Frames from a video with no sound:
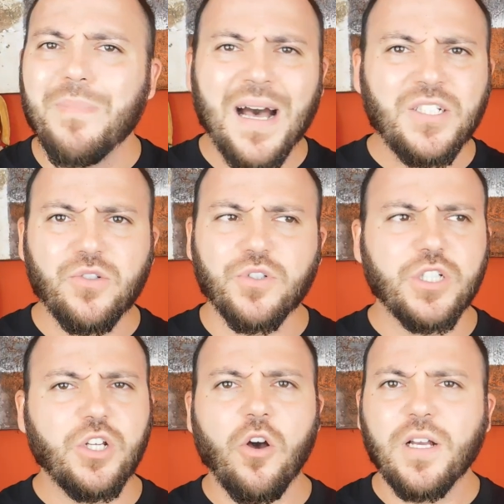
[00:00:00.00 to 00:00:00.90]
Muscles,
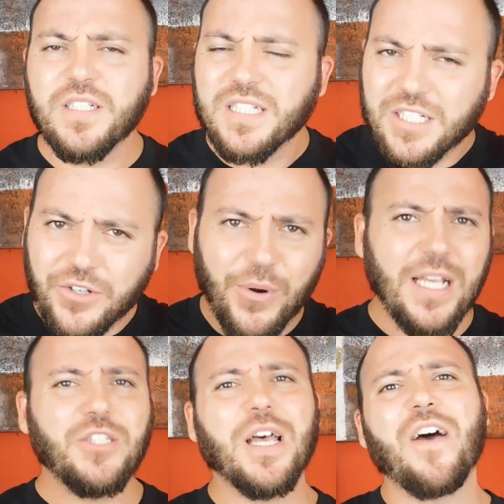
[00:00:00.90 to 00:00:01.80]
you know, it's
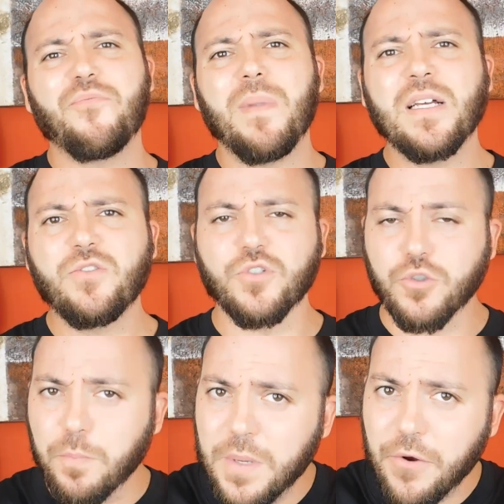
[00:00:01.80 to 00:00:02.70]
great to have muscles,
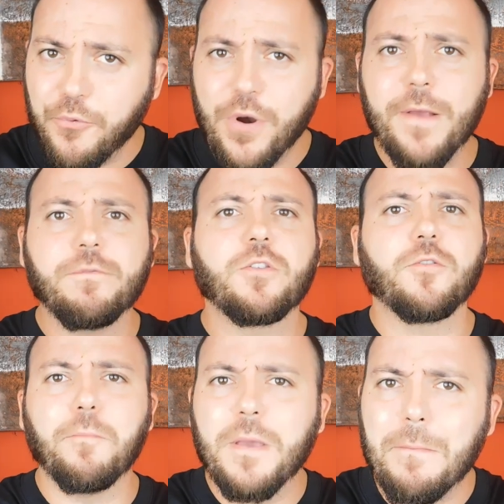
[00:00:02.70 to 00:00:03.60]
to be ripped,
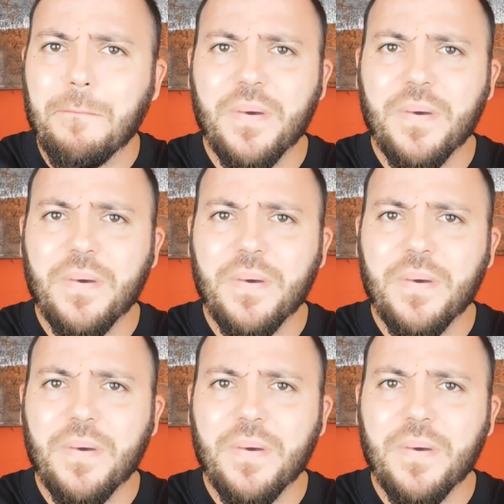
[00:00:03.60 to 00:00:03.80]
to be